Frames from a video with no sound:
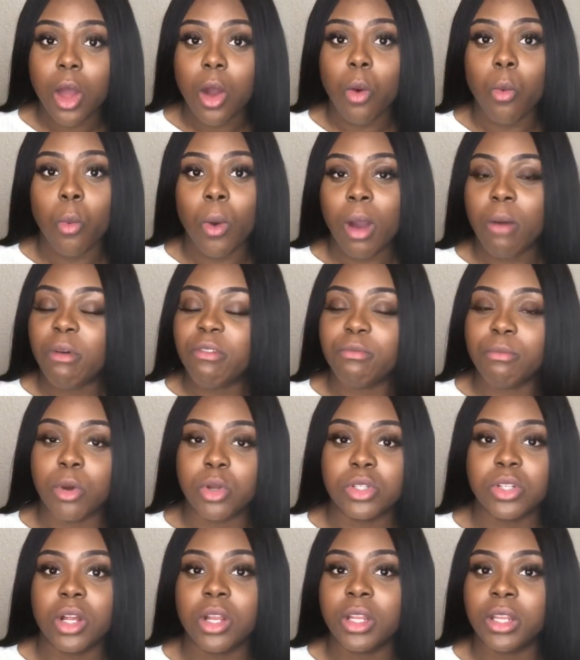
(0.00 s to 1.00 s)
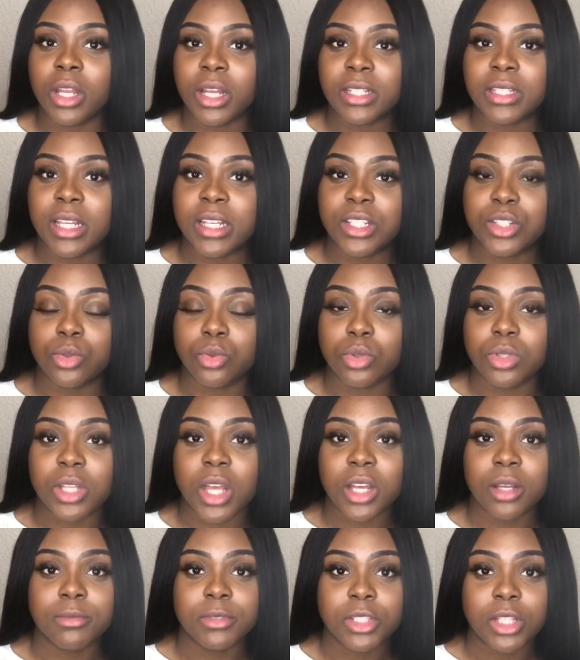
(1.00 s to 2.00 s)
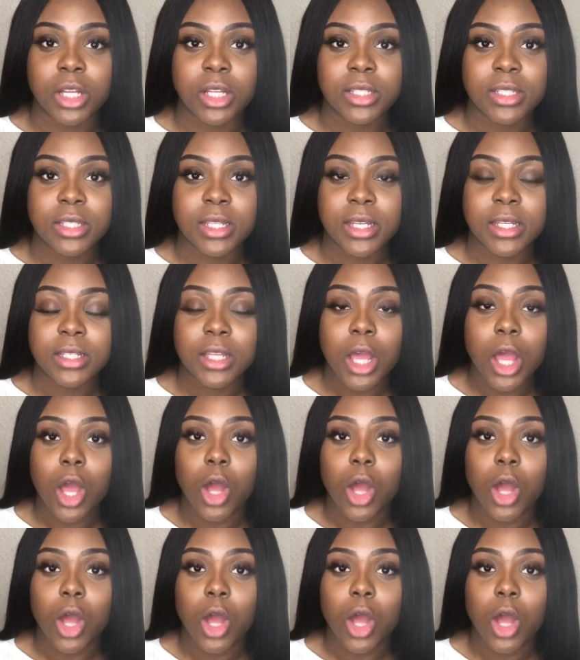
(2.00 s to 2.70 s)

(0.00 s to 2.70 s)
where with most colonisational circumstances,